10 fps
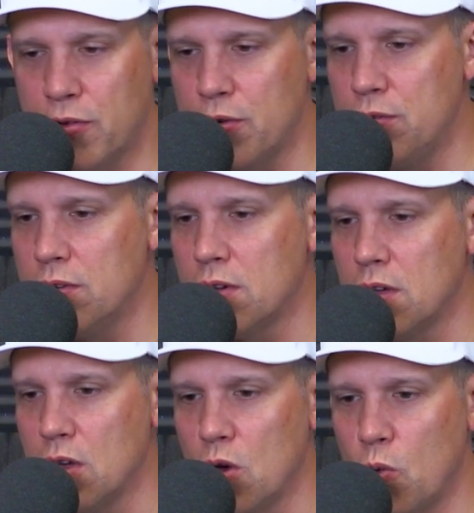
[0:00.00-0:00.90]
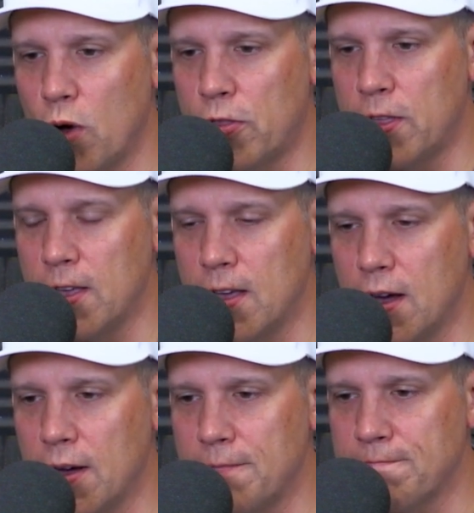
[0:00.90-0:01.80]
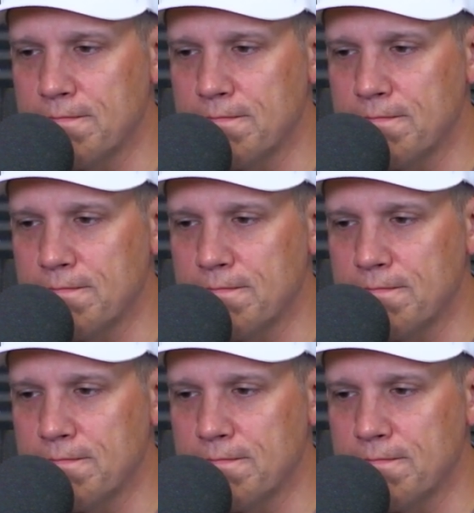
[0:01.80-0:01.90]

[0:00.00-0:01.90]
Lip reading: through with the